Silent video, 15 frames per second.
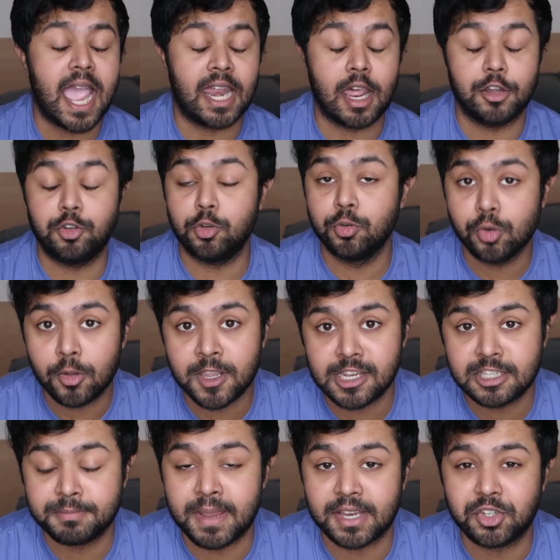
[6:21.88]
and I do not
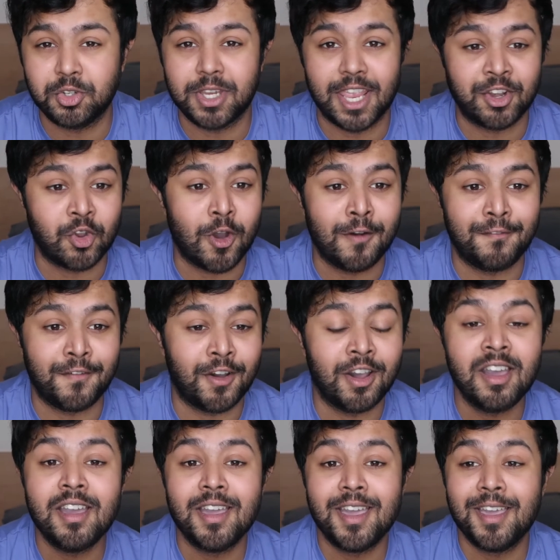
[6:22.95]
expect to get an
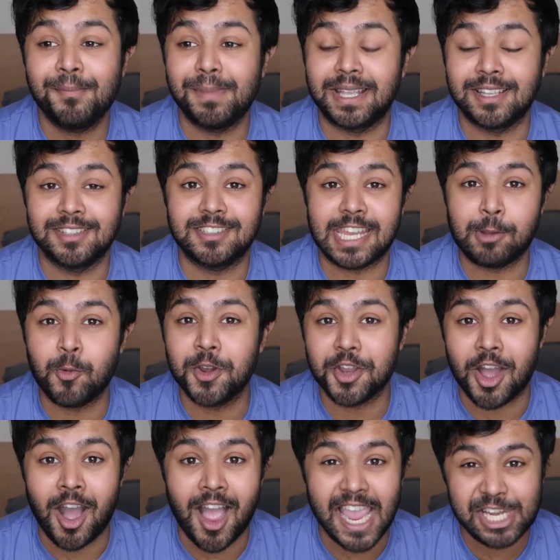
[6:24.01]
offer because they want
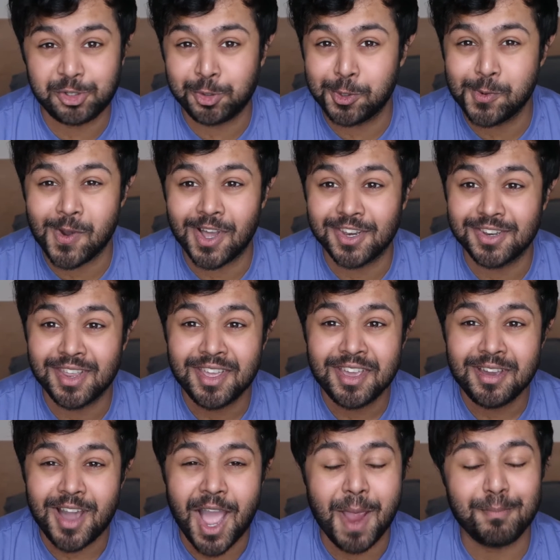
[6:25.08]
a high 2-1.
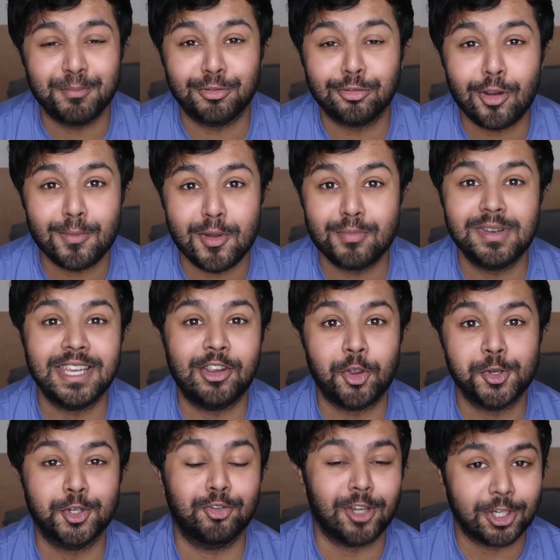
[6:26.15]
I'm probably
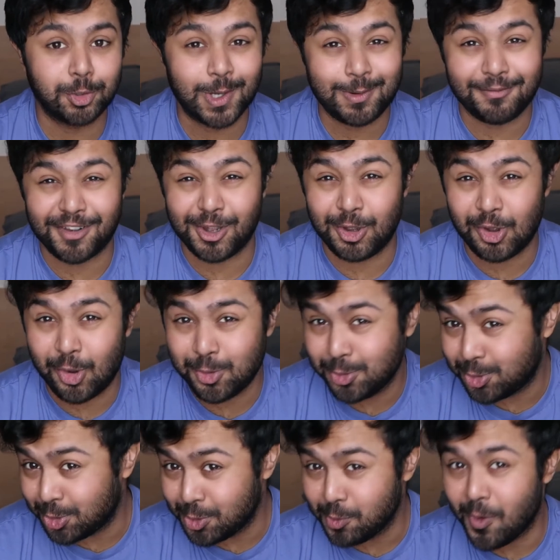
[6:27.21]
going to graduate with a
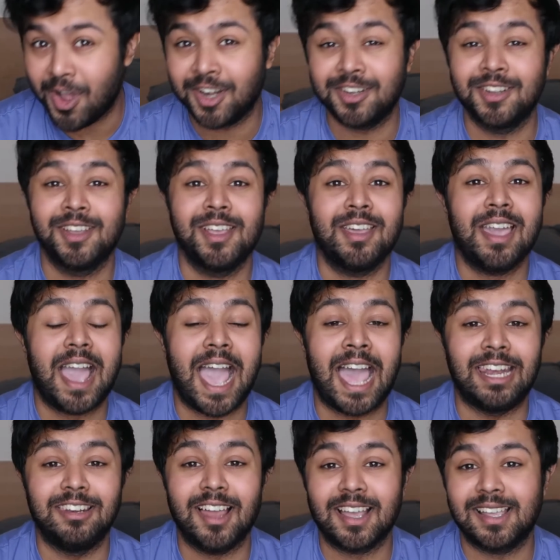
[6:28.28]
low 2-1.
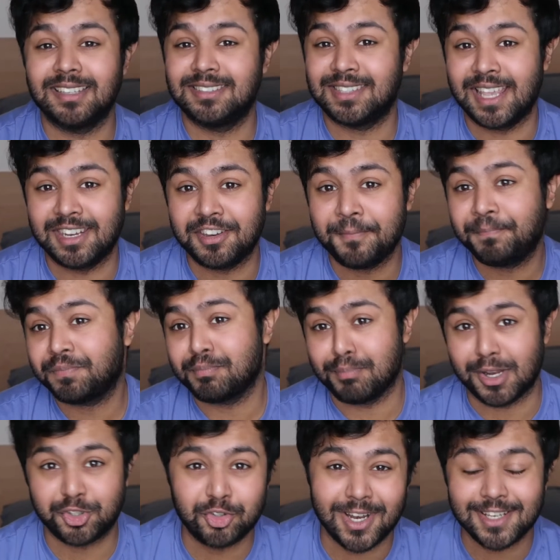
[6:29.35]
And like I said,
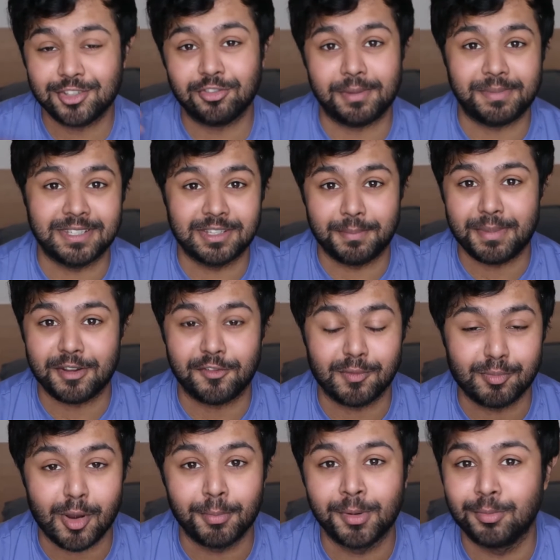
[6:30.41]
my transcript is a bit of
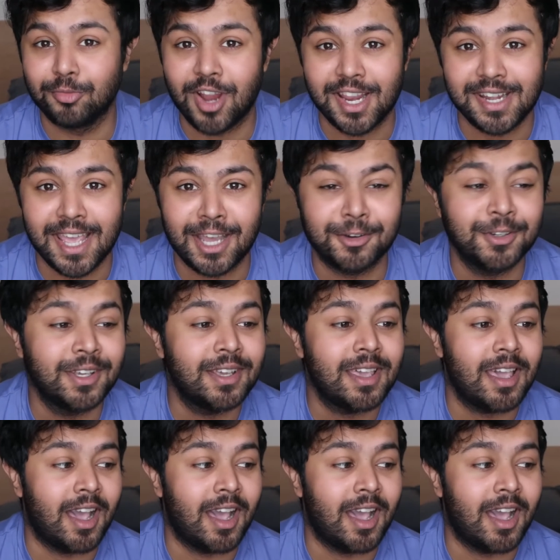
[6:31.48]
a problem right now.